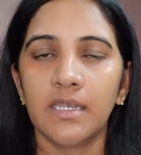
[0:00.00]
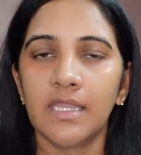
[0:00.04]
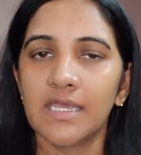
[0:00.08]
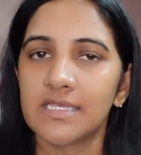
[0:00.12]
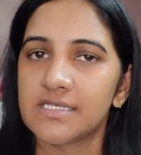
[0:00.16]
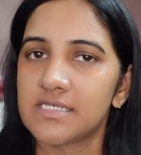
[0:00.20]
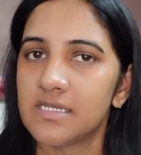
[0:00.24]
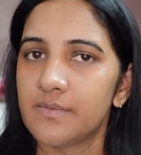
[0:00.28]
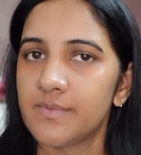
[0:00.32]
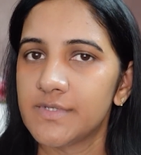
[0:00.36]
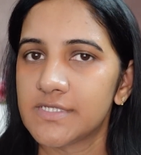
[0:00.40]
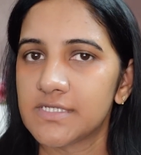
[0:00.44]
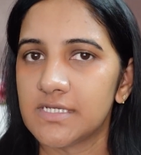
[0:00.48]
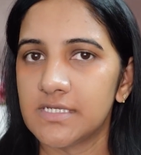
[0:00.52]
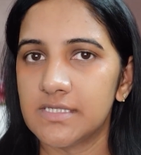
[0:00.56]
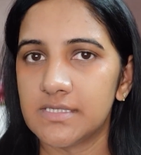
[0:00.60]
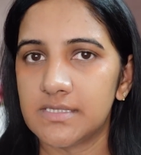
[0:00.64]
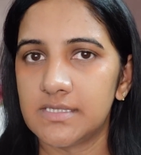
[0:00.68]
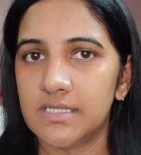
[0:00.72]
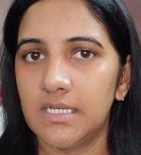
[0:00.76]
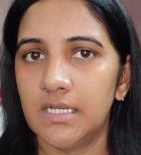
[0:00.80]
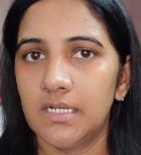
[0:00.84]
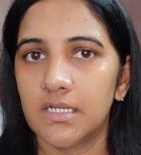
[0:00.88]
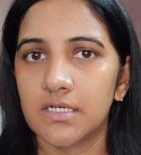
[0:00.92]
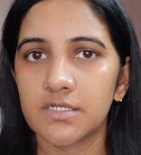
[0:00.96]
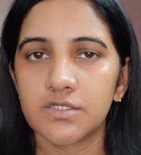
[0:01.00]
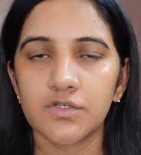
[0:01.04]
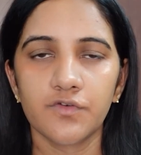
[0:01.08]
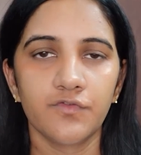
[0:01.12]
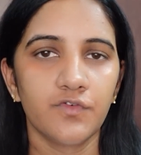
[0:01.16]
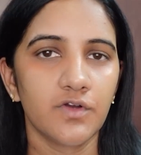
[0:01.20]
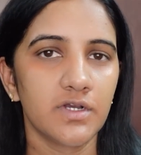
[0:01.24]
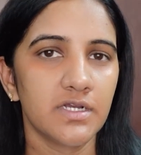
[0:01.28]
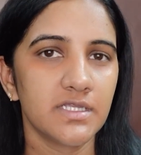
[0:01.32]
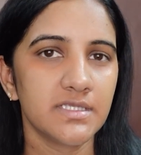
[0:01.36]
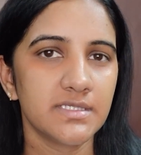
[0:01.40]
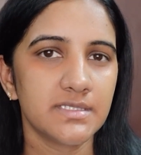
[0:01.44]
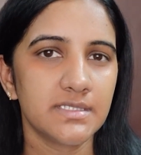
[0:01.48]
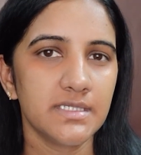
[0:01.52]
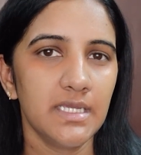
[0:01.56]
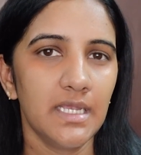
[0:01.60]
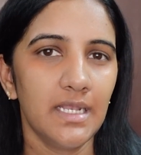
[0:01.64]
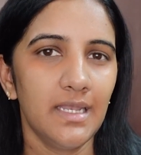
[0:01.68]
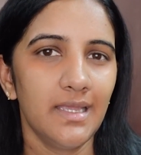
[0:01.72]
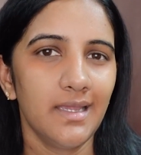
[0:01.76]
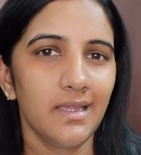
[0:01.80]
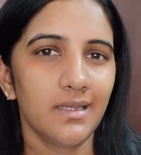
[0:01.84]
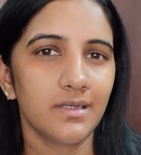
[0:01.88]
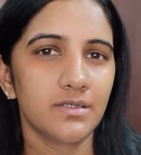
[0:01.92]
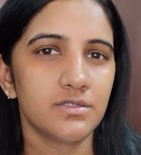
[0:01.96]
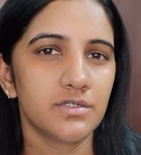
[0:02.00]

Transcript: Next step is concealer. So for concealing,